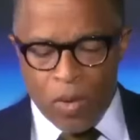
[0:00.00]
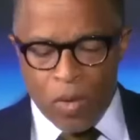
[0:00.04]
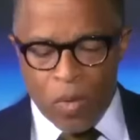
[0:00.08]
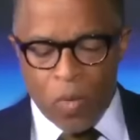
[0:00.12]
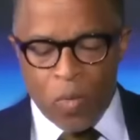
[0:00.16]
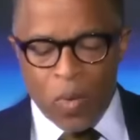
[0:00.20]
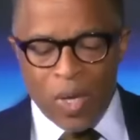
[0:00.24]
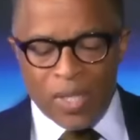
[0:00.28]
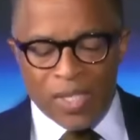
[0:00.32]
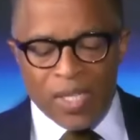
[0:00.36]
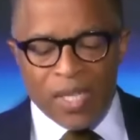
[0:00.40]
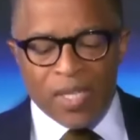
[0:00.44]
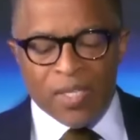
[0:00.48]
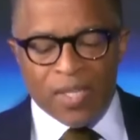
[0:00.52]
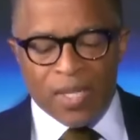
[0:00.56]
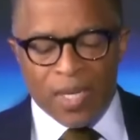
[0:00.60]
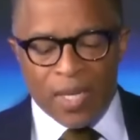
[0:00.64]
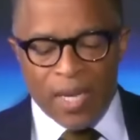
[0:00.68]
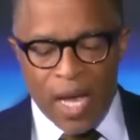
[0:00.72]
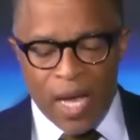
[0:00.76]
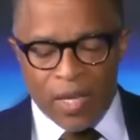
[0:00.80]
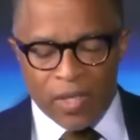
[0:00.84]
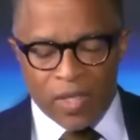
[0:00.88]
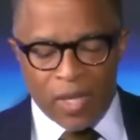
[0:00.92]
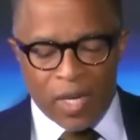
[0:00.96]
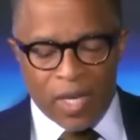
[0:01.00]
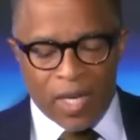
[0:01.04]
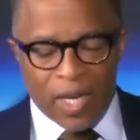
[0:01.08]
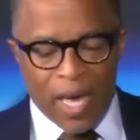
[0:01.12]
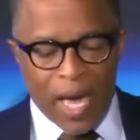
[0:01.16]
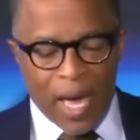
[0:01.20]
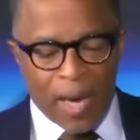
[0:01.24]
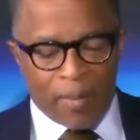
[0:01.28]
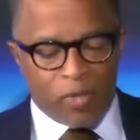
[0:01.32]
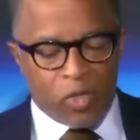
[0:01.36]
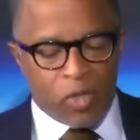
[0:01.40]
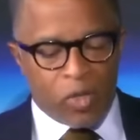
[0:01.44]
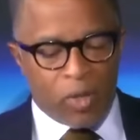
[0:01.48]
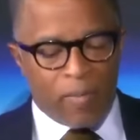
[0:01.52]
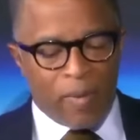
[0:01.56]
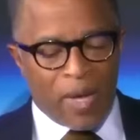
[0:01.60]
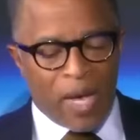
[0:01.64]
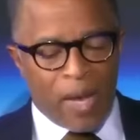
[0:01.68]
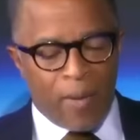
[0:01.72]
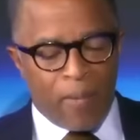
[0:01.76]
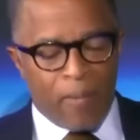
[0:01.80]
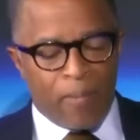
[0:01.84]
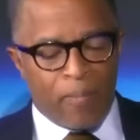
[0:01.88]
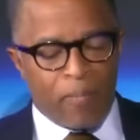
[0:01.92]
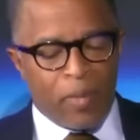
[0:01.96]
what does the continent capture
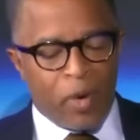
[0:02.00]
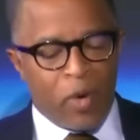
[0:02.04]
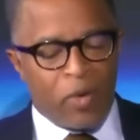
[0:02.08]
about